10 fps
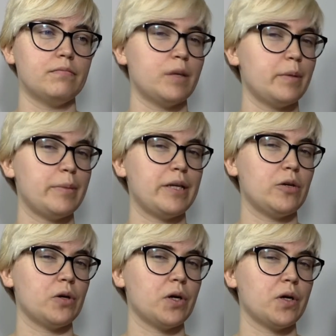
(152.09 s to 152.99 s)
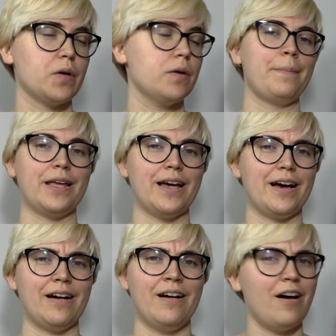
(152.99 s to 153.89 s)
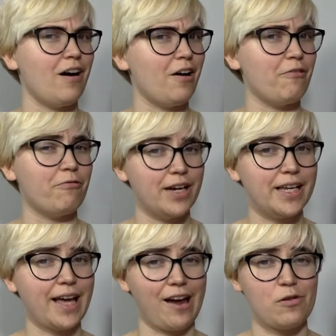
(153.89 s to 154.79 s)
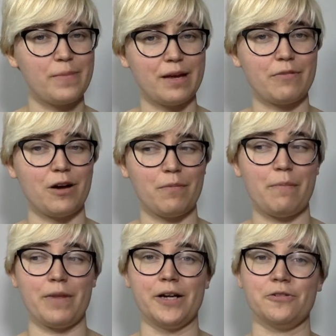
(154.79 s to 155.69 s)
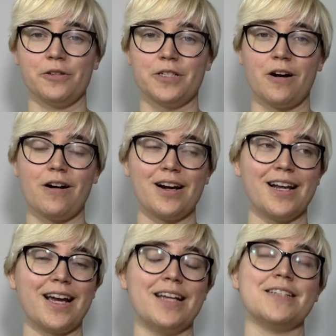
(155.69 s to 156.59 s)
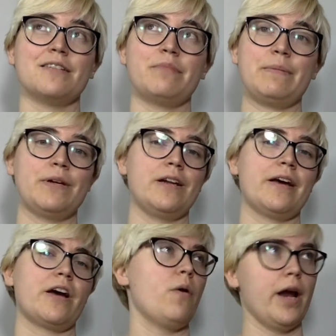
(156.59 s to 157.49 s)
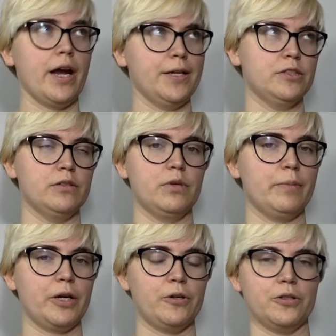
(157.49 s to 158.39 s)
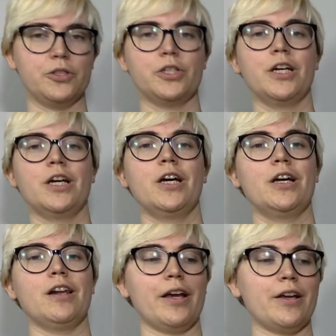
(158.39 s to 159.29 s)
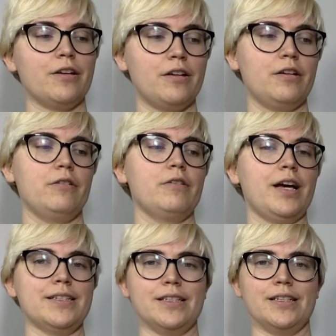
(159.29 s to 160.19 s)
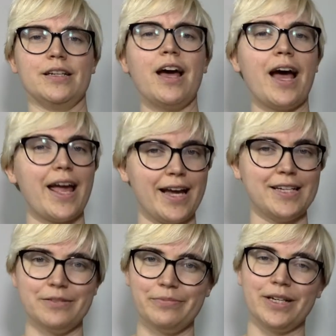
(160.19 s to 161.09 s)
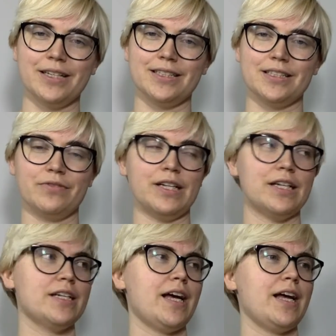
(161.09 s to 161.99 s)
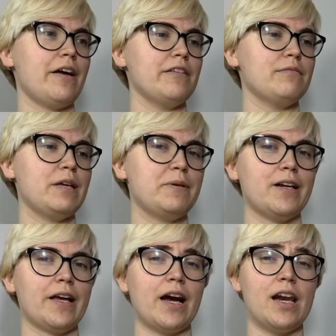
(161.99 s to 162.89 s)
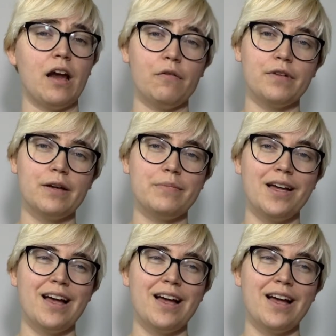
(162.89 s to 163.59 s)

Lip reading: Maybe a bit longer. But yeah, I really cannot make up my mind on the Darkling. And some people are like, oh, I hate him. Oh my gosh. Like, as in, I hate him because he's a villain. And other people are like, I love him.